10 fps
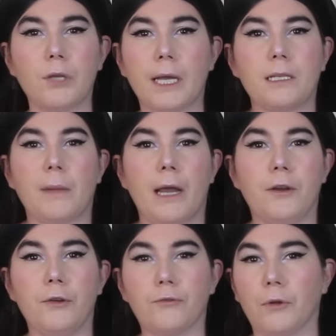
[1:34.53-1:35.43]
So I guess I'm kind
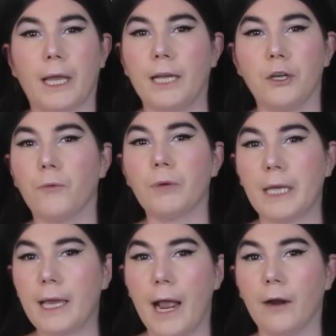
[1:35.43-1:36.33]
of neutral, like I don't
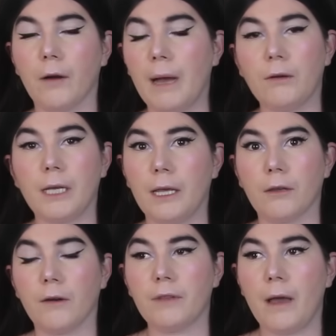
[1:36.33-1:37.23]
really care about
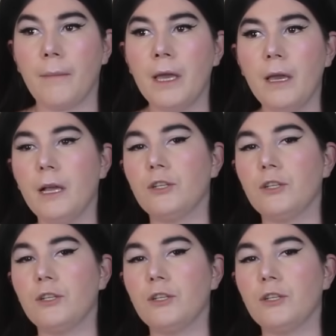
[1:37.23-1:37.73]
either of them.